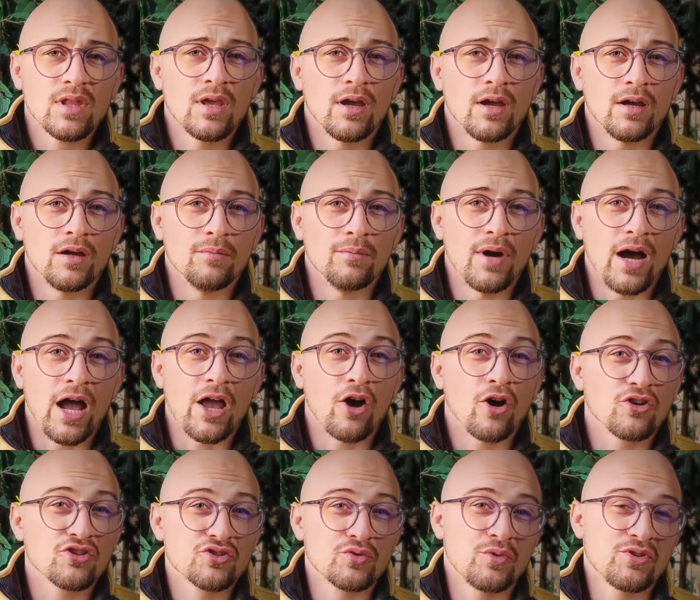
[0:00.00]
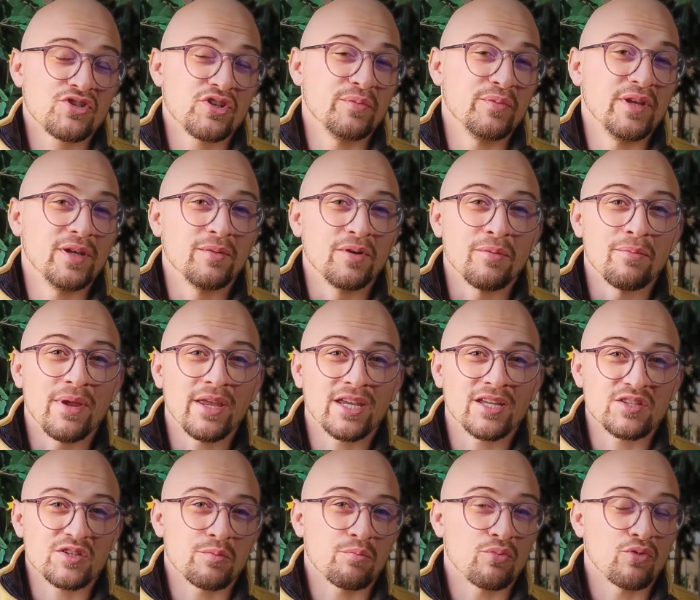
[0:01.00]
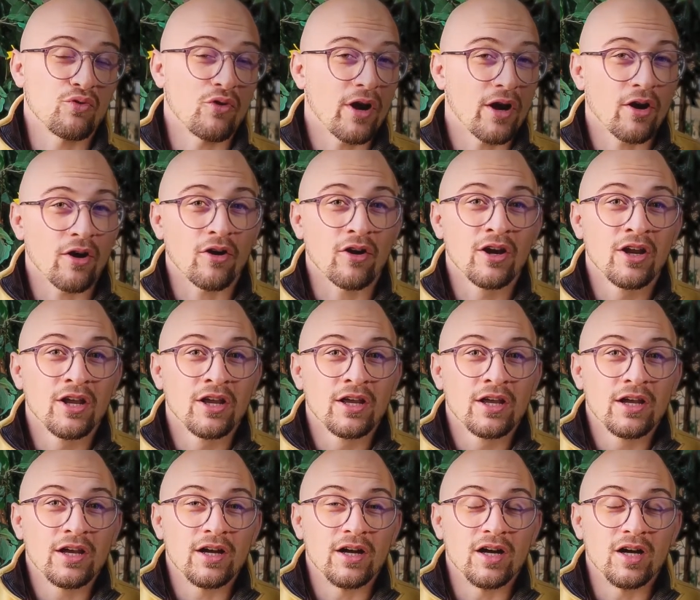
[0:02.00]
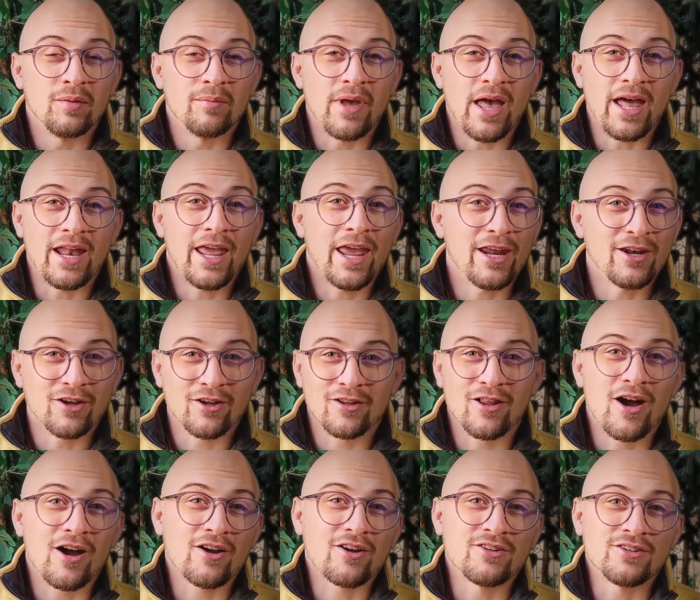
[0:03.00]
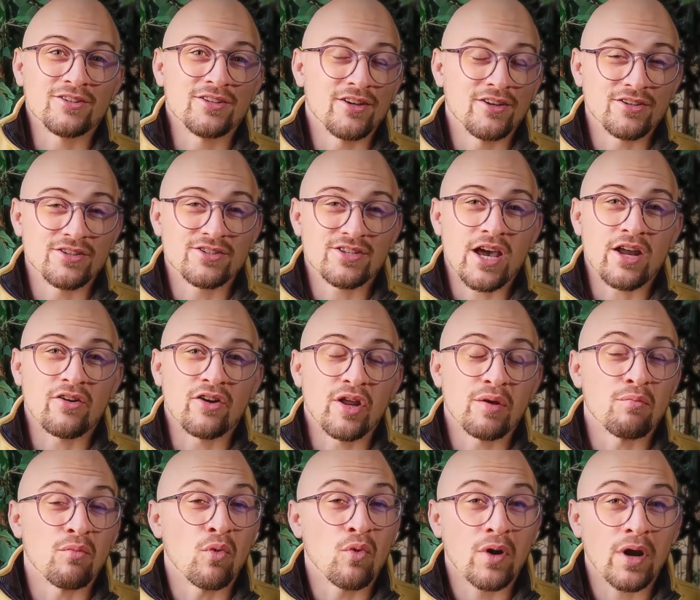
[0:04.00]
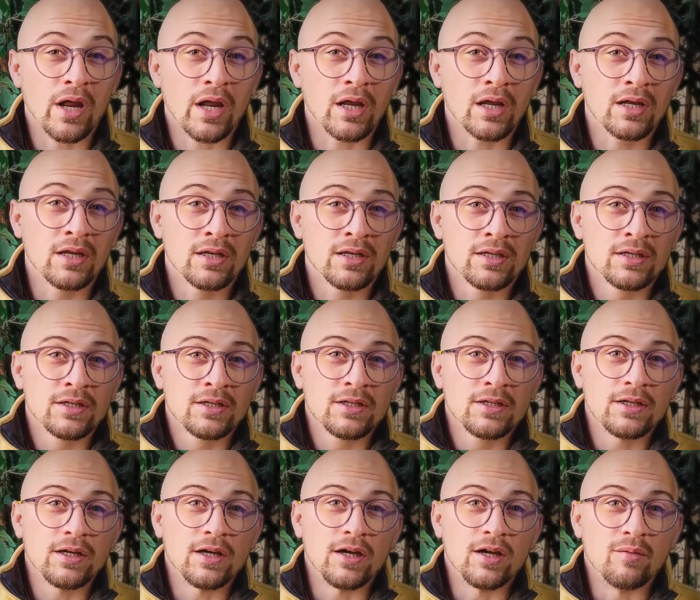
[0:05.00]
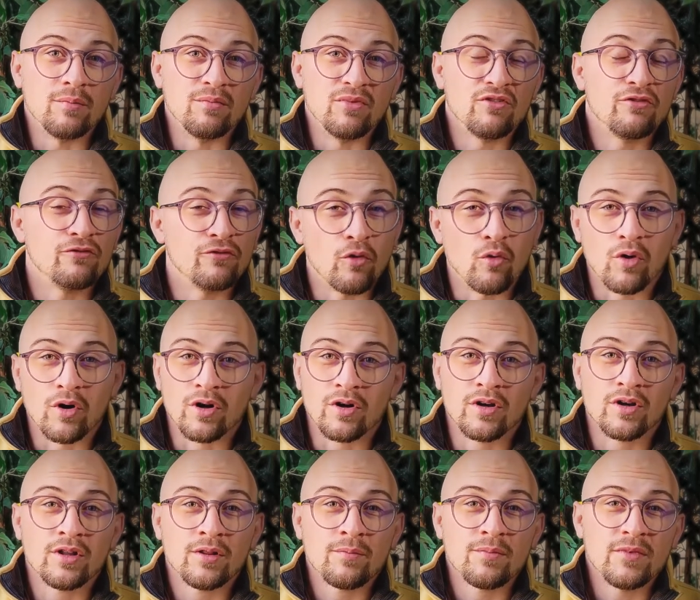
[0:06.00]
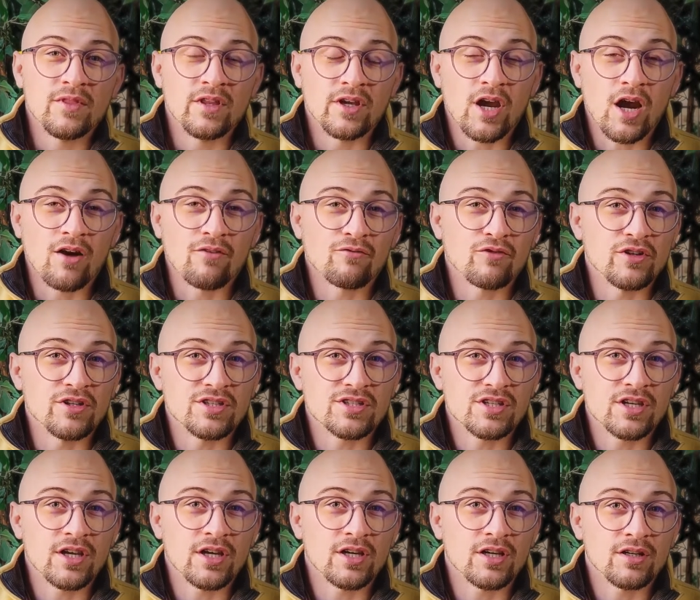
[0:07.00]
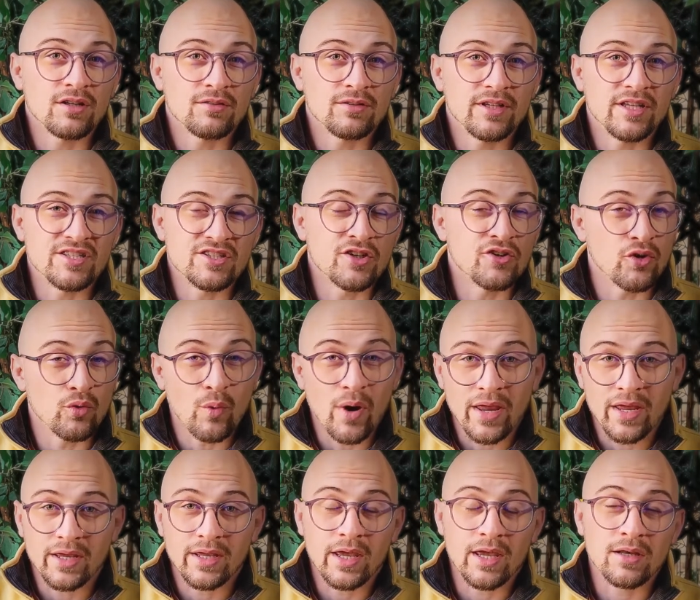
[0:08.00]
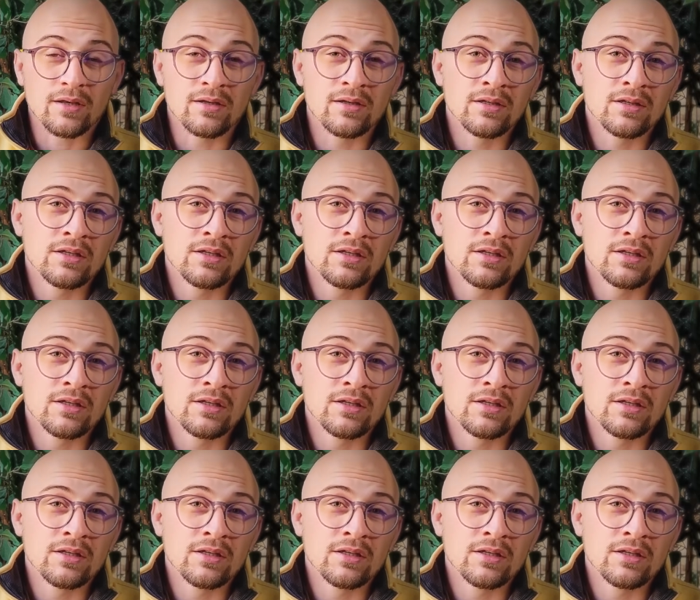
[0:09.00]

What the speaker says: I also want you to be able to make it to prayer at 8 o'clock on Saturday morning before the conference gets underway again.